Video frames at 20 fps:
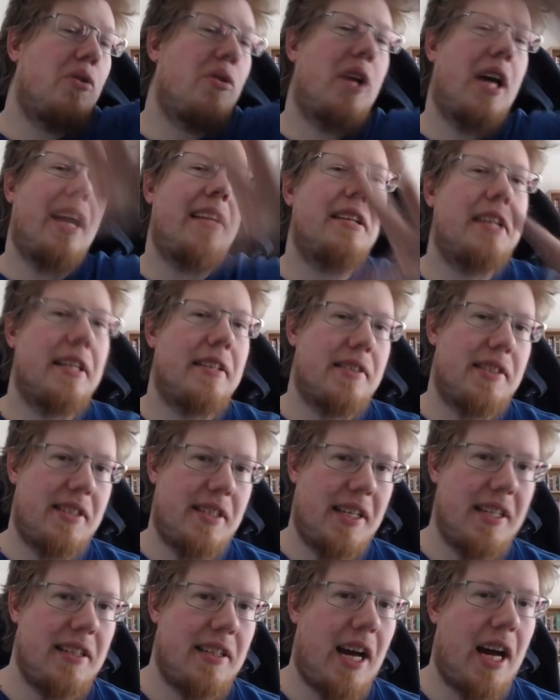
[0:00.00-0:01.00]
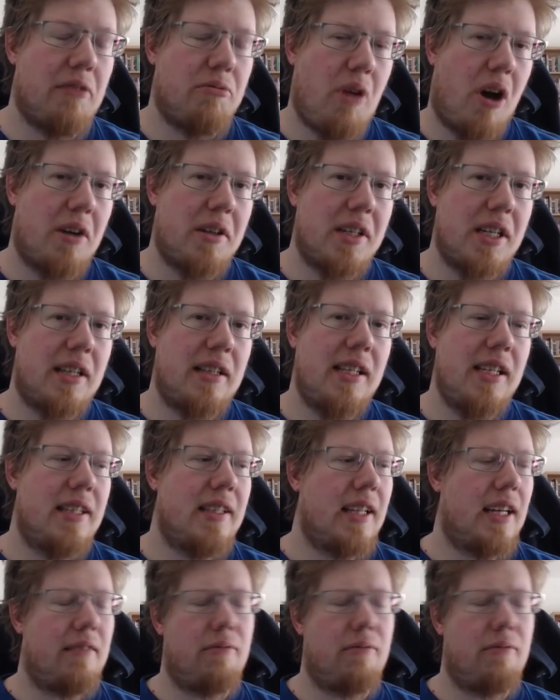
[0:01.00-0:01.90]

kind of can say it ironically,